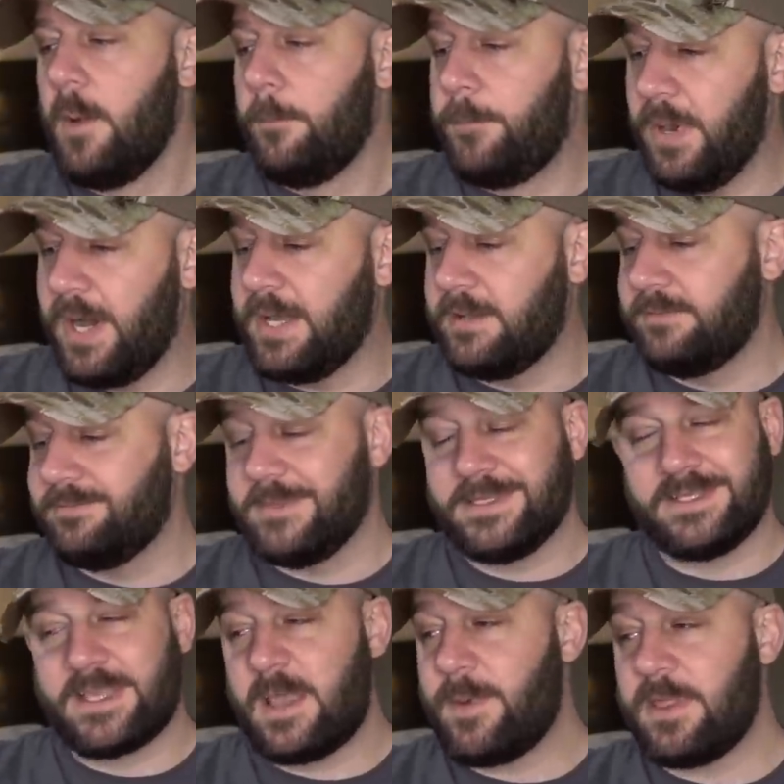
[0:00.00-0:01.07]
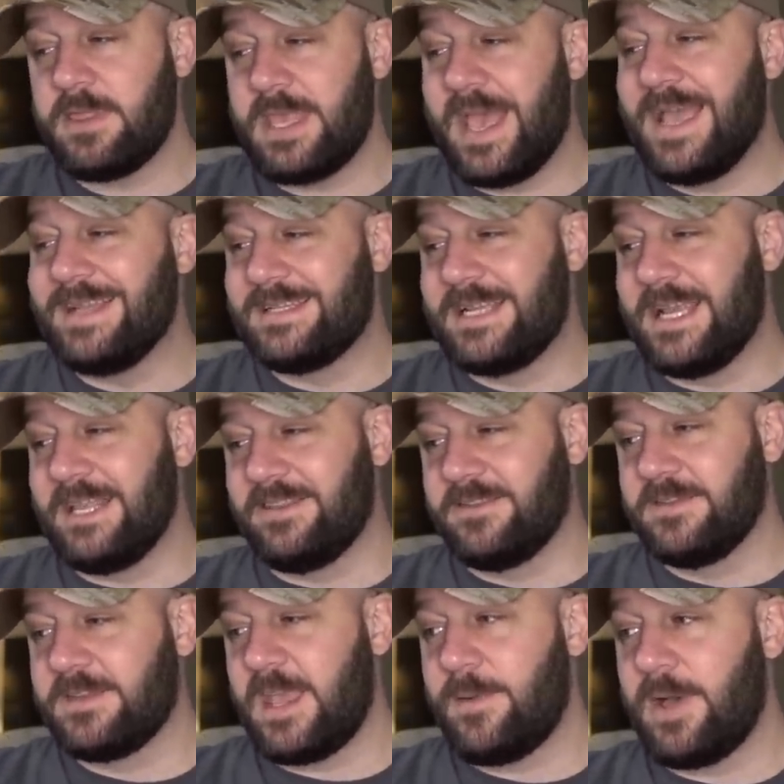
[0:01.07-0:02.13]
But this came out the 18th, so
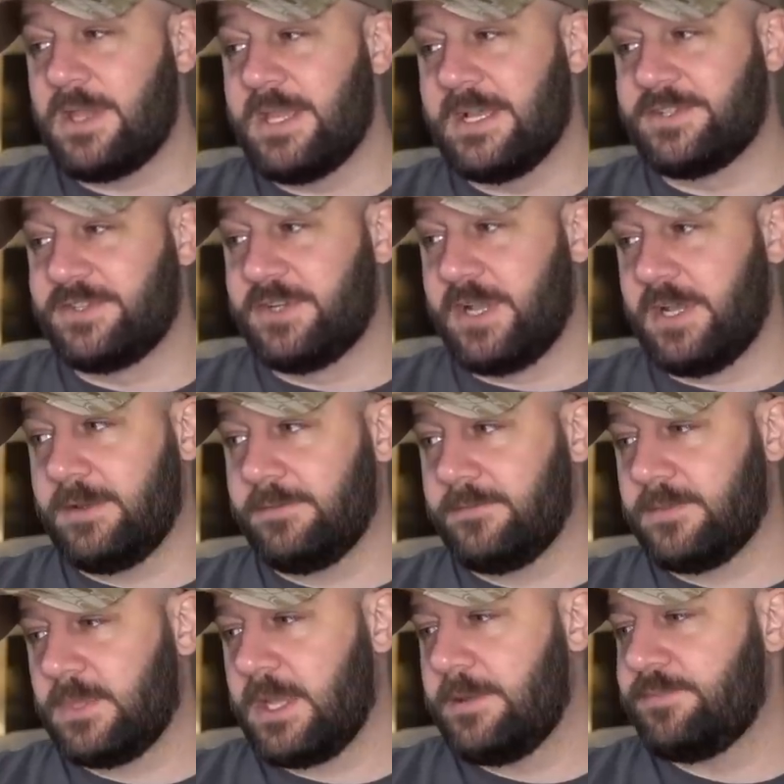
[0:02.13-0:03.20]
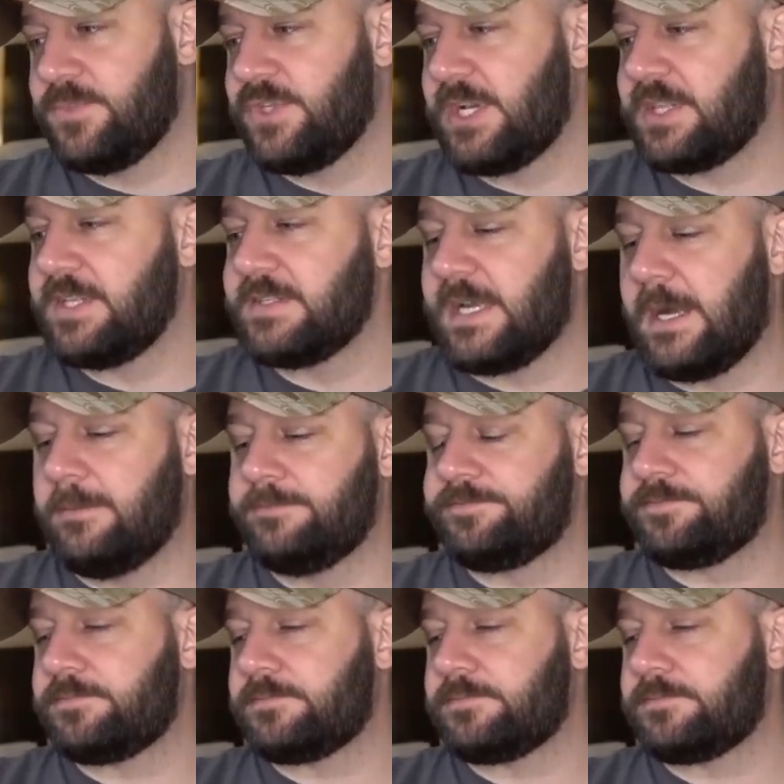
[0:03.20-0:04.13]
this came out yesterday. Okay? Check this out.